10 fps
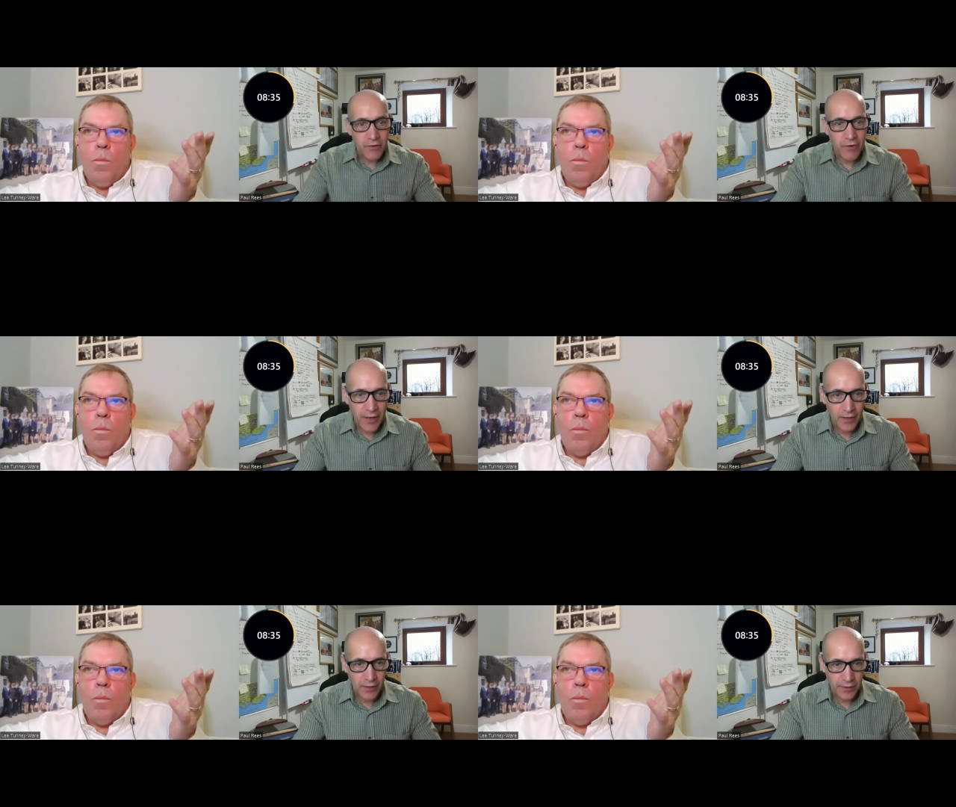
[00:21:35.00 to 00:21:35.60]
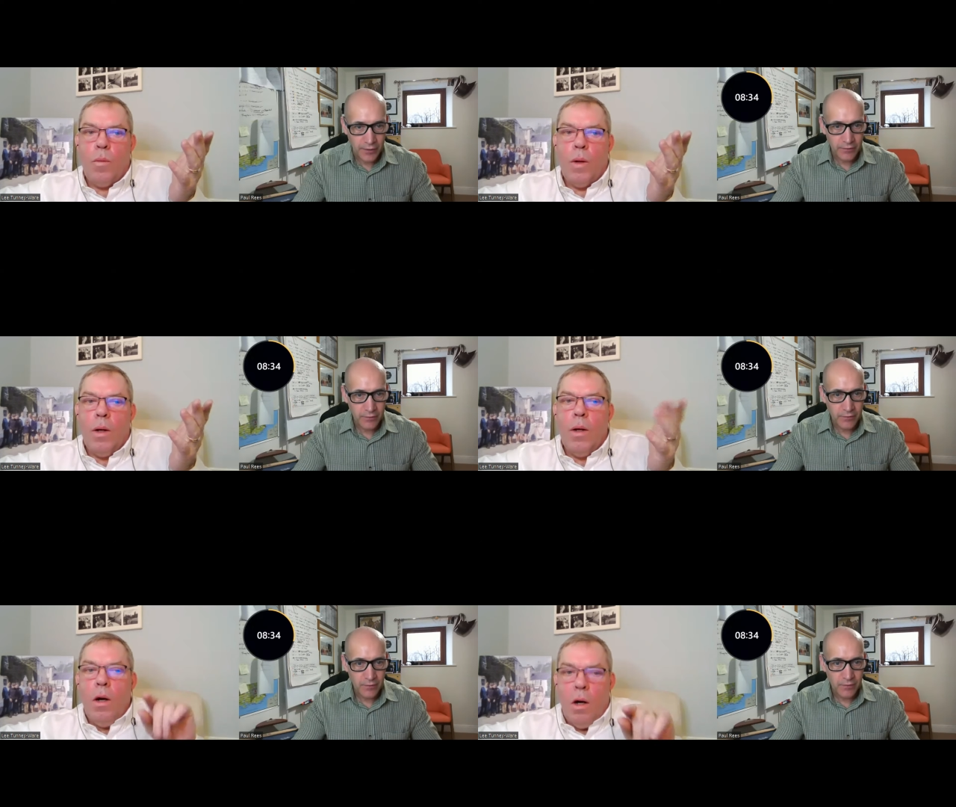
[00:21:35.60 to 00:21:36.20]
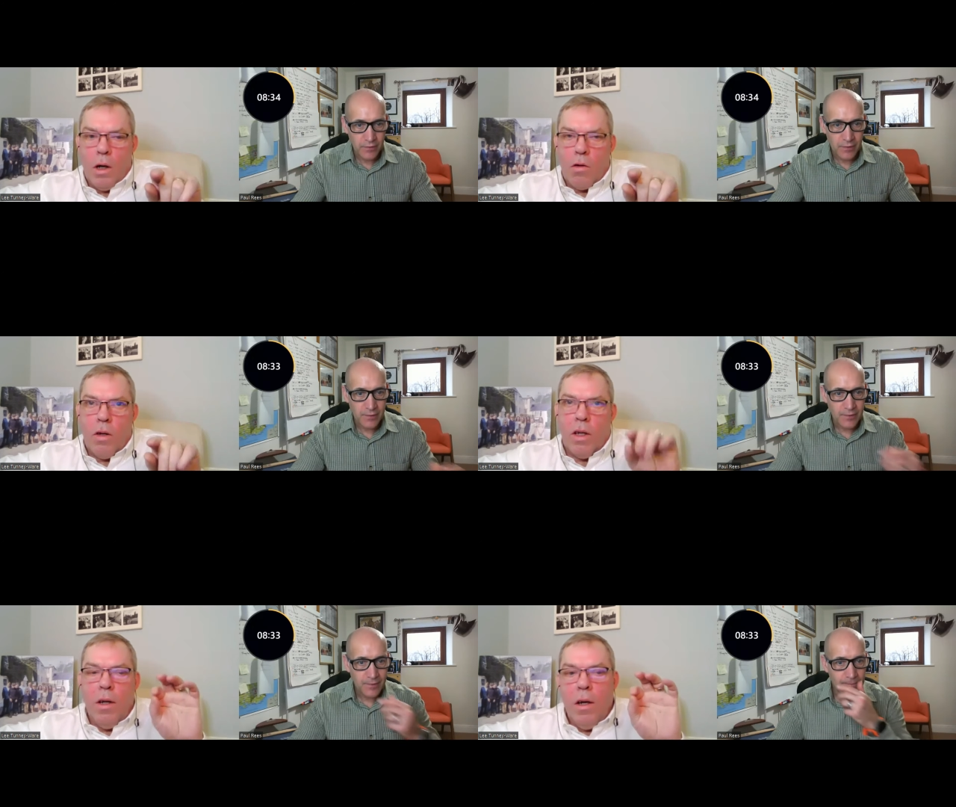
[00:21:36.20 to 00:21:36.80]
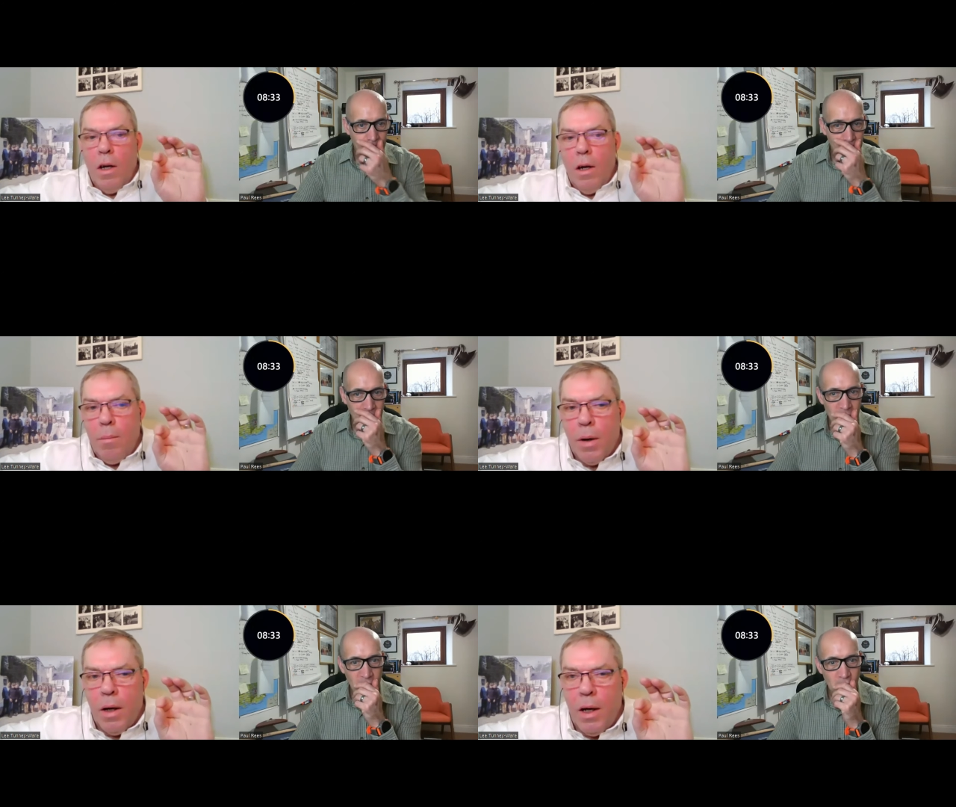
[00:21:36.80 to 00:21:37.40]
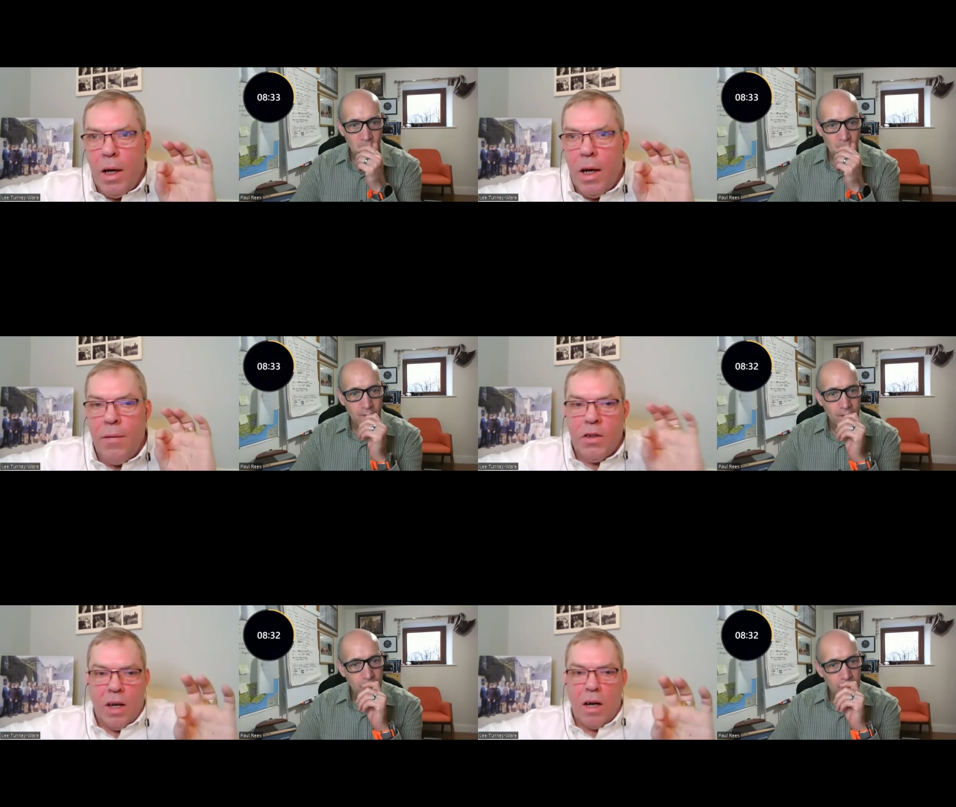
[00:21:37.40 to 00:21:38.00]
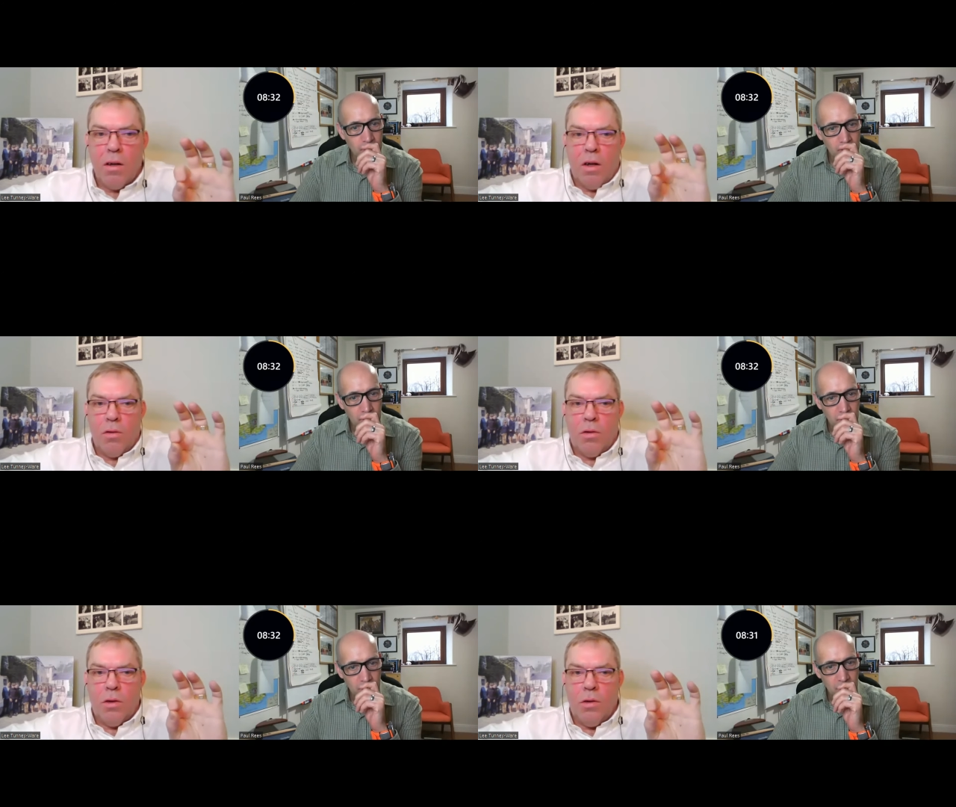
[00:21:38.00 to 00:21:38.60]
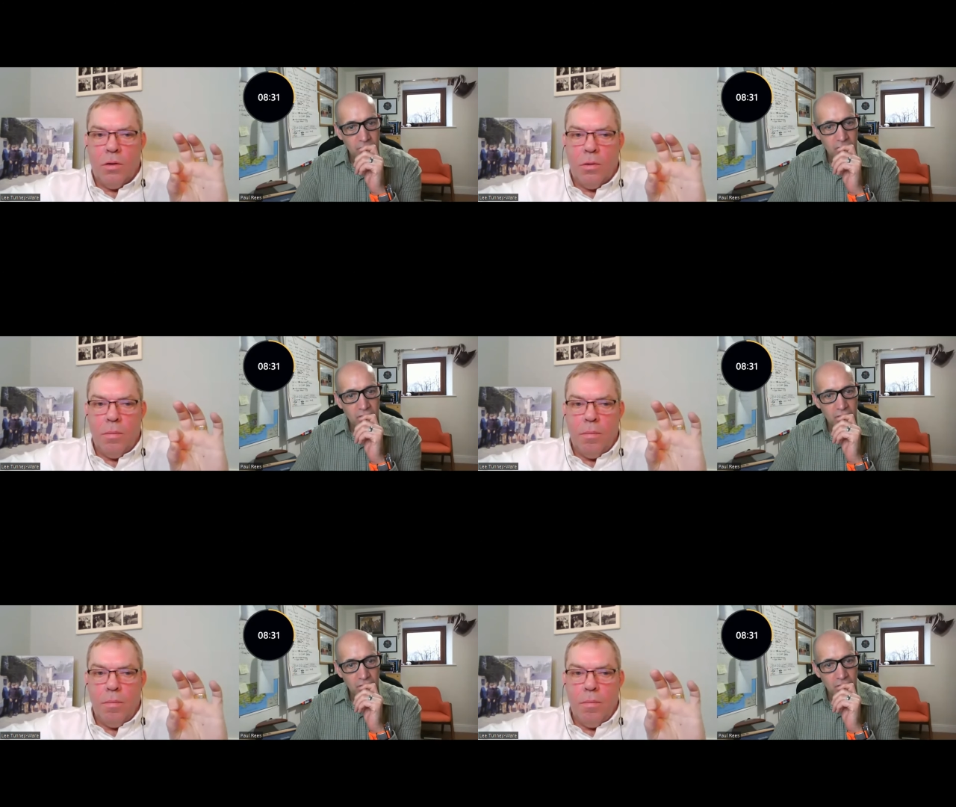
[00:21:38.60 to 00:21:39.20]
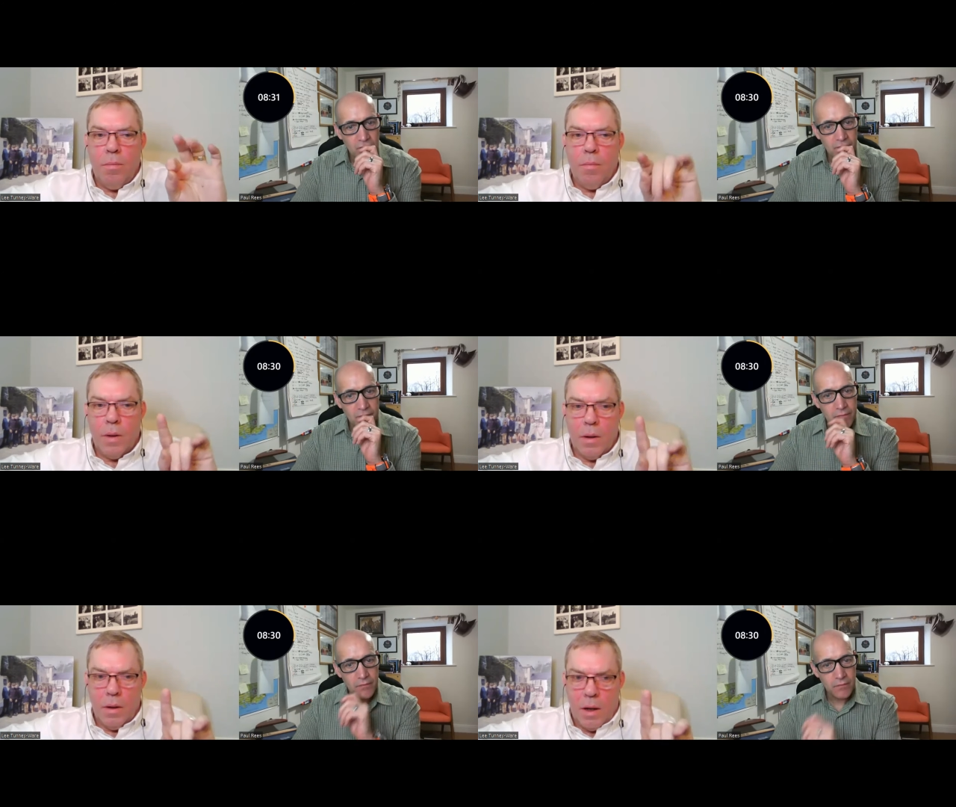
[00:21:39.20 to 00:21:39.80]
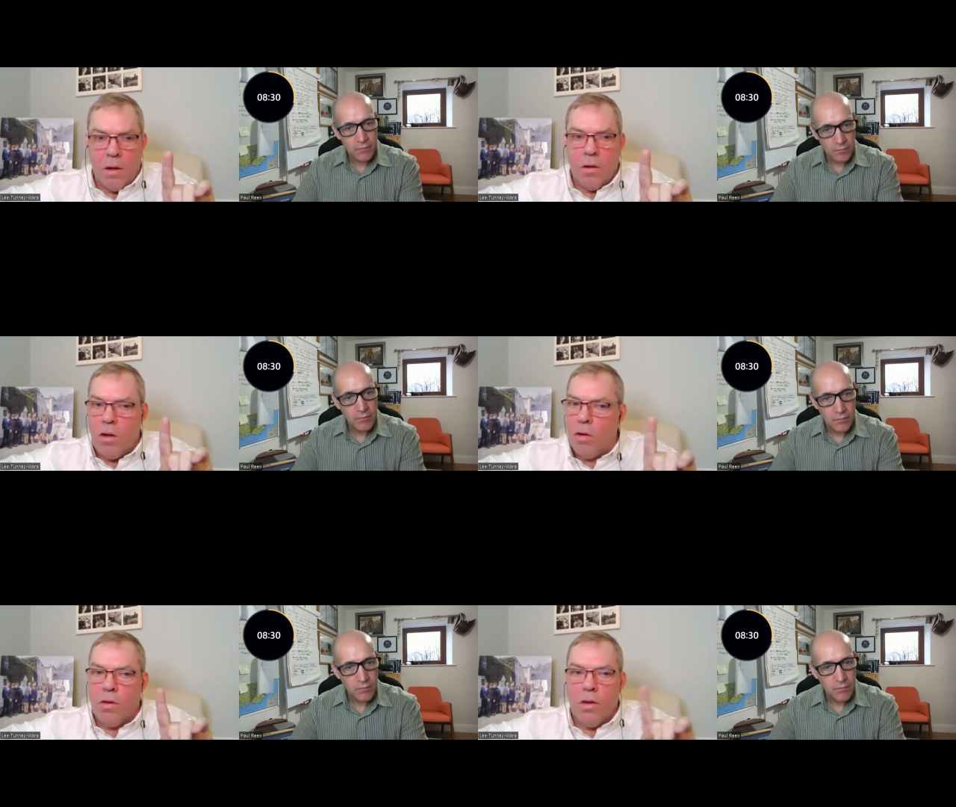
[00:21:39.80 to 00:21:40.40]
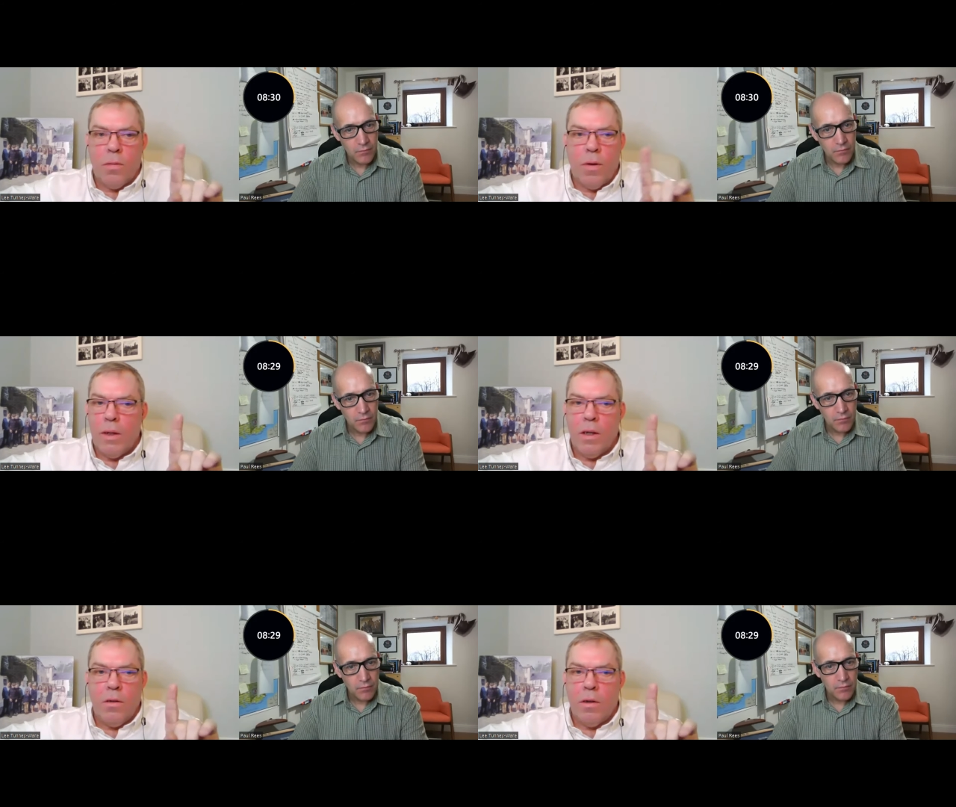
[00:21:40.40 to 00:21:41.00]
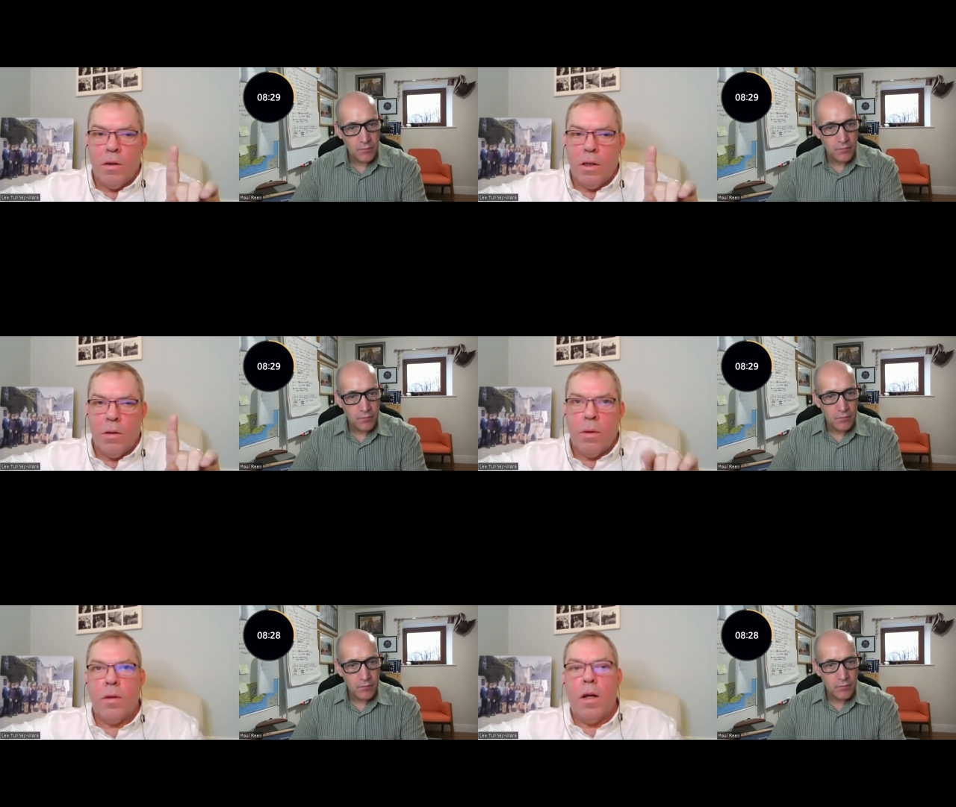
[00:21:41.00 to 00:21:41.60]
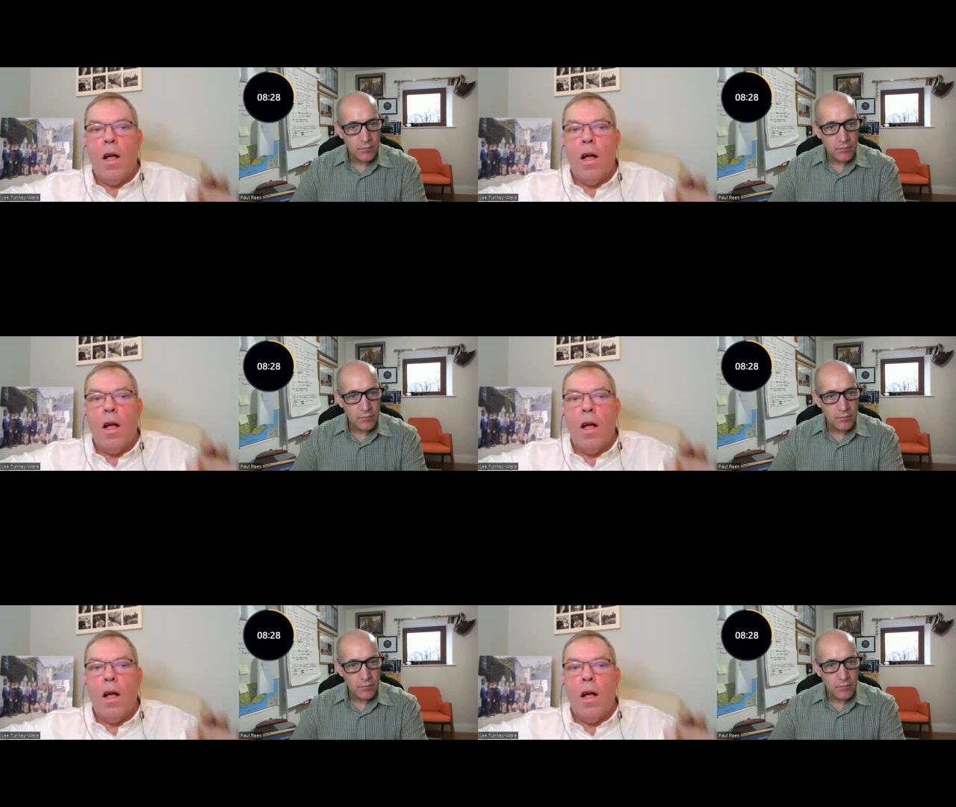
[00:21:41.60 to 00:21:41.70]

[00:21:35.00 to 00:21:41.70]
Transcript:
Speaker 1: correctly.
Speaker 2: I agree. But if it's unconscious, Unconscious, very easy to deal with.